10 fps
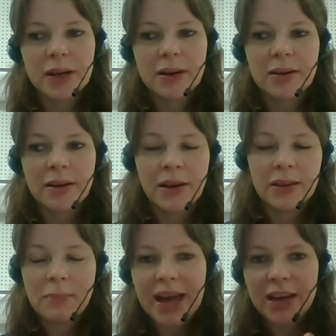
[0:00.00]
where
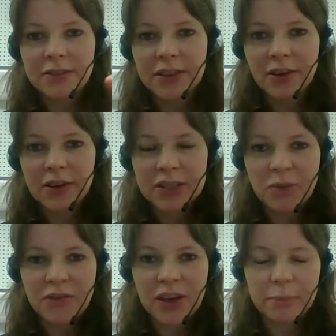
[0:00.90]
the back of the tongue
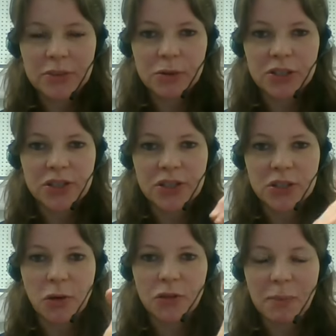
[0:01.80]
is moving up towards the
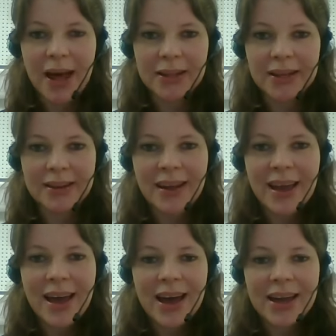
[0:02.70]
soft palate,
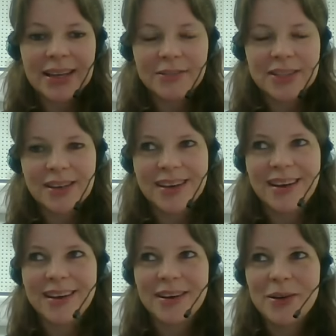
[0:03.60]
and it gives
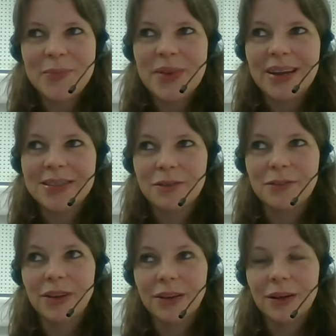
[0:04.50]
it a, a sort
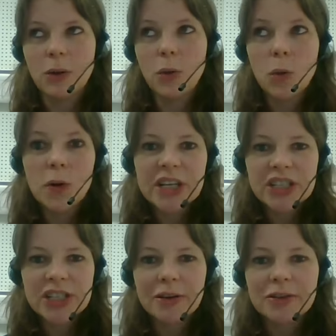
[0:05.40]
of
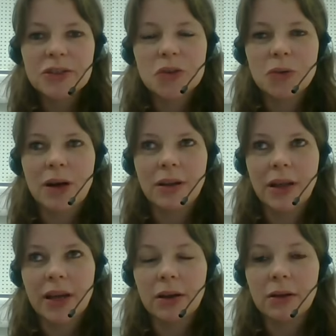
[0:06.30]
O-ish sound, so a,
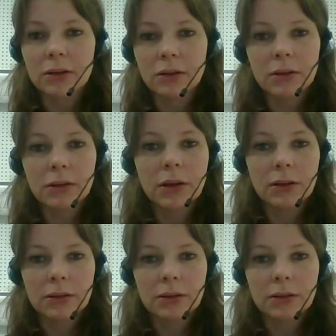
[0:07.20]
like an O,